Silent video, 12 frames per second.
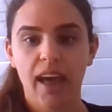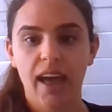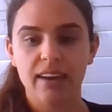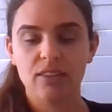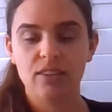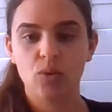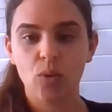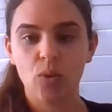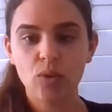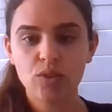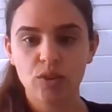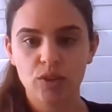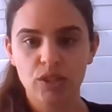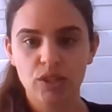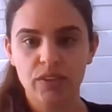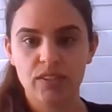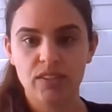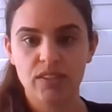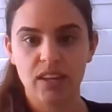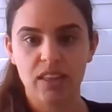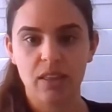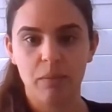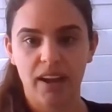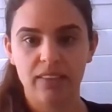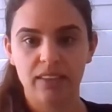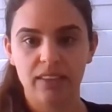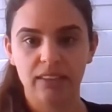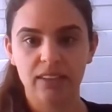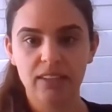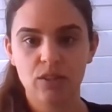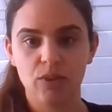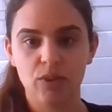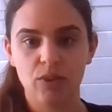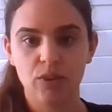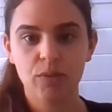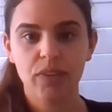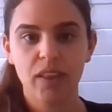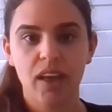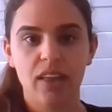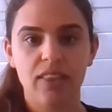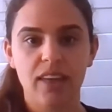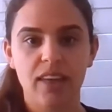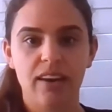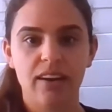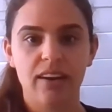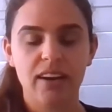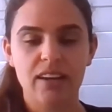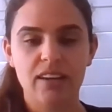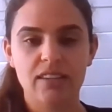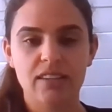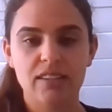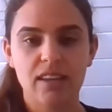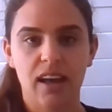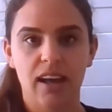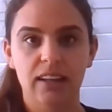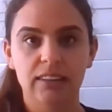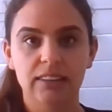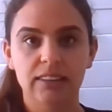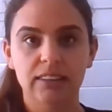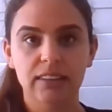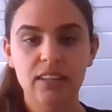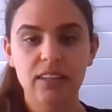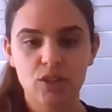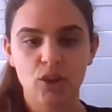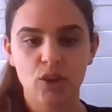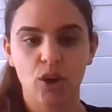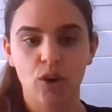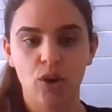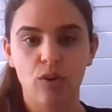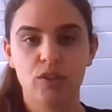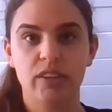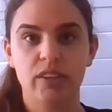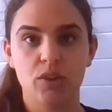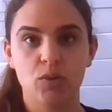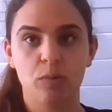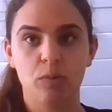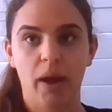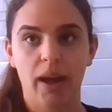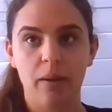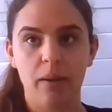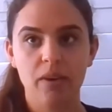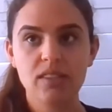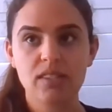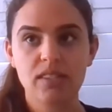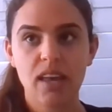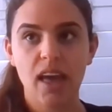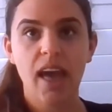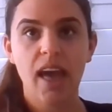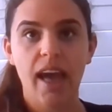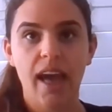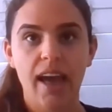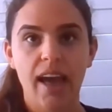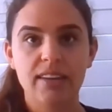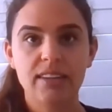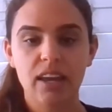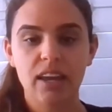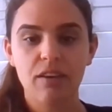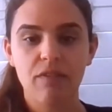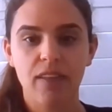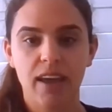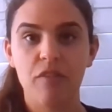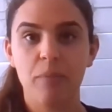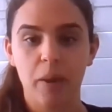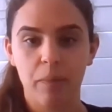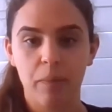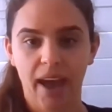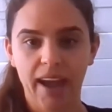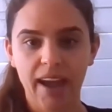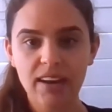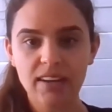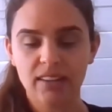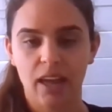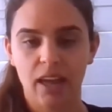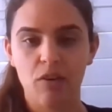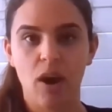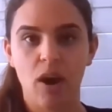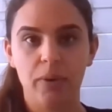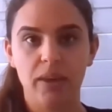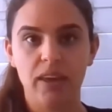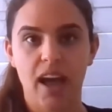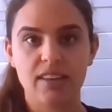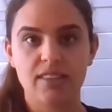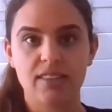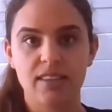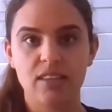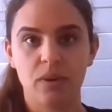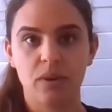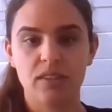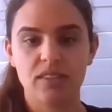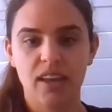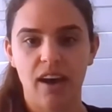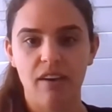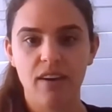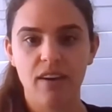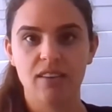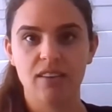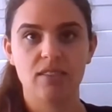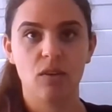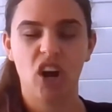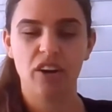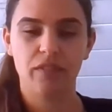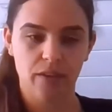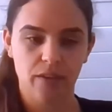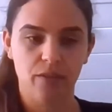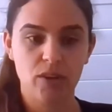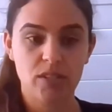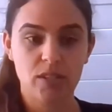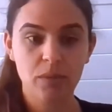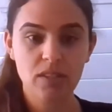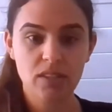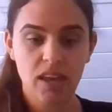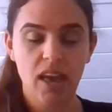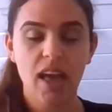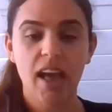And it's also useful to see that back in the list view, there is a list of scheduled payments. And if they have been paid, they appear as these ones have as kind of invoice numbers.